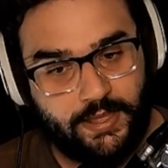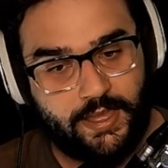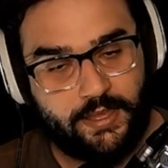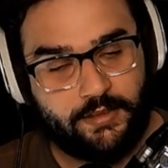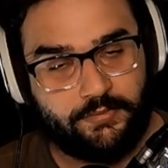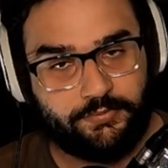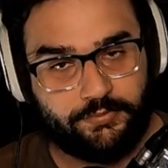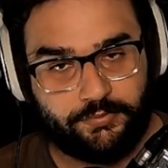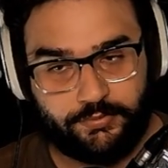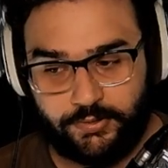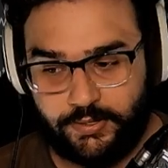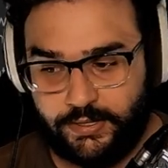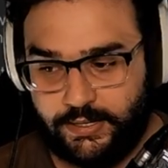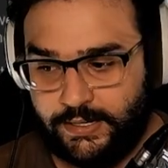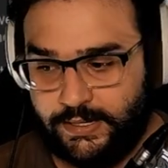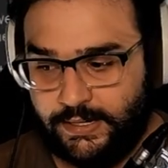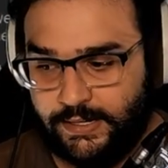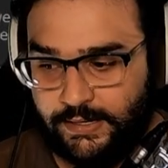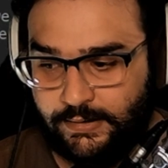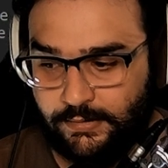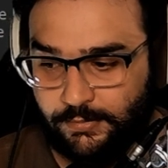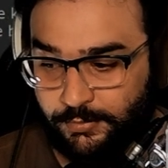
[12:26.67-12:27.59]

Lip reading: I'm